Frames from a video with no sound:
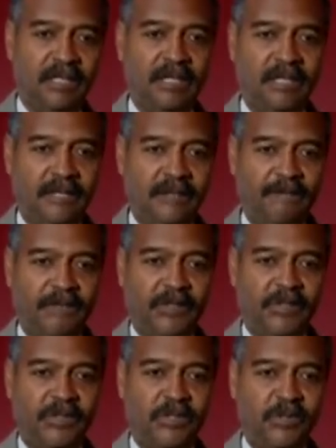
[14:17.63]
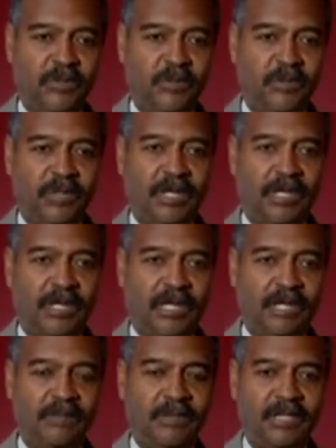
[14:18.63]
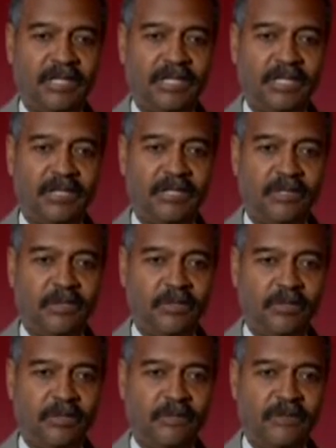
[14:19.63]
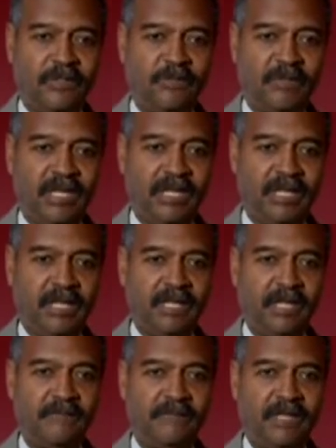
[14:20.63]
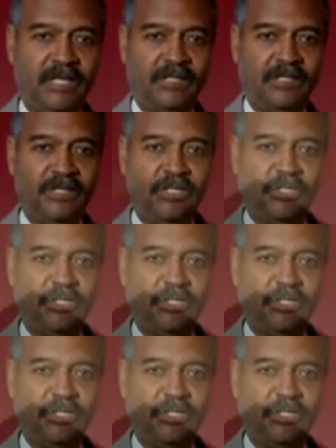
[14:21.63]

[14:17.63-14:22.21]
Um, so I'm the second owner of this painting after Langston